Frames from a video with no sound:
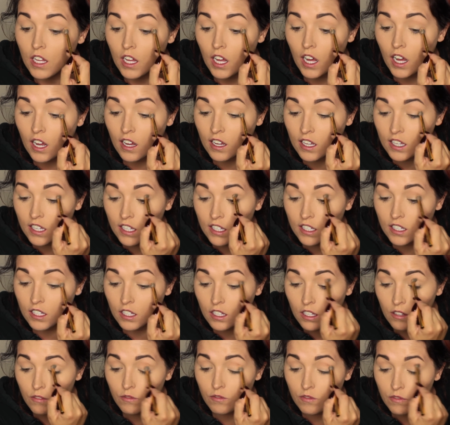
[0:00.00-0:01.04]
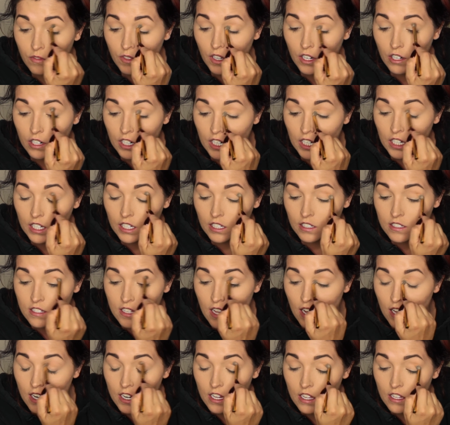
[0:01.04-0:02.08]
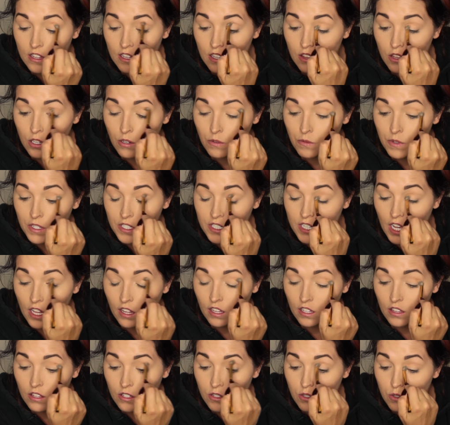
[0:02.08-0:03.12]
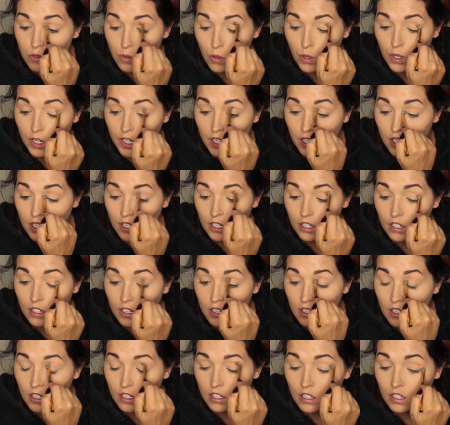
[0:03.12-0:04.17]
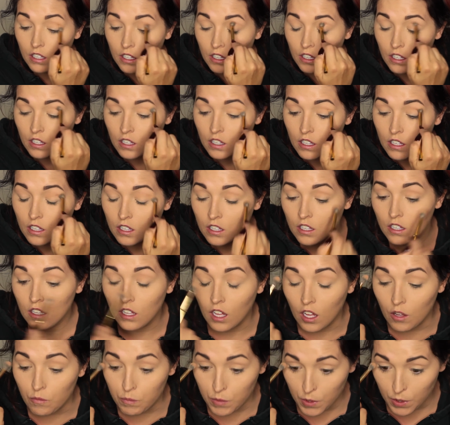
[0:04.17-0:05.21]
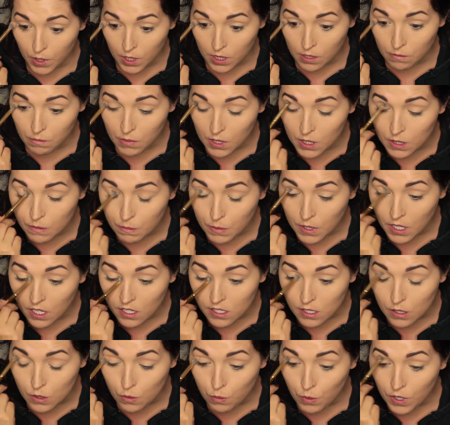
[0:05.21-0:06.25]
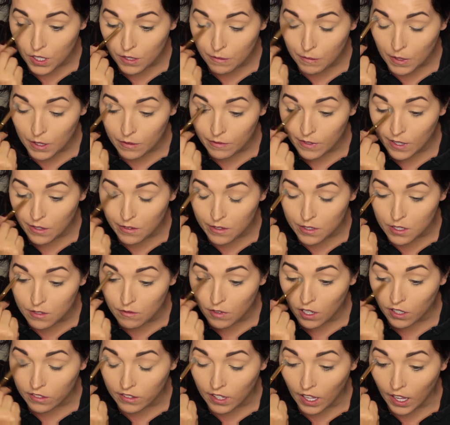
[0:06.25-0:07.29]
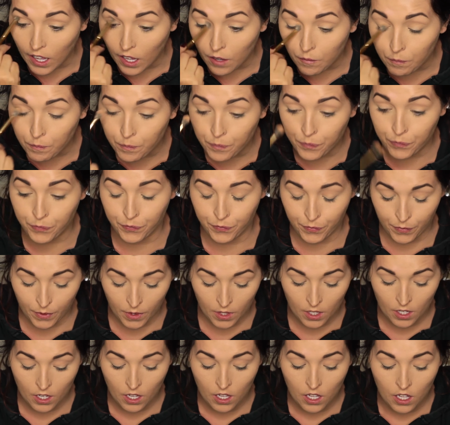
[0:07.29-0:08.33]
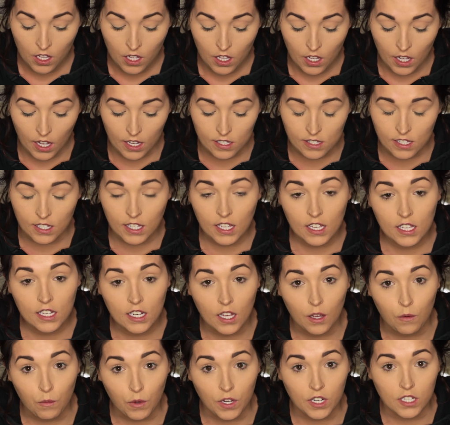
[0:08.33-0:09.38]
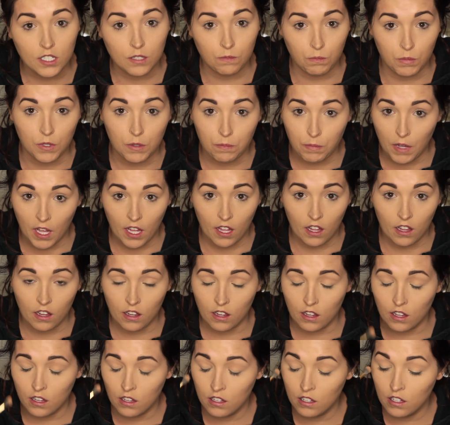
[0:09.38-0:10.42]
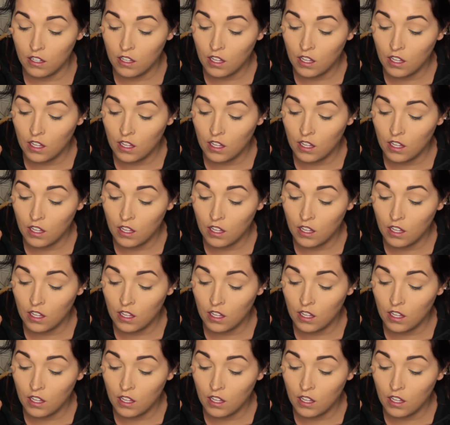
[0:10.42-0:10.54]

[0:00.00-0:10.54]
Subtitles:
I am very excited that they're retelling the story of Beauty and the Beast because it's one of my favorites of all time. As a kid, I wanted to be Belle.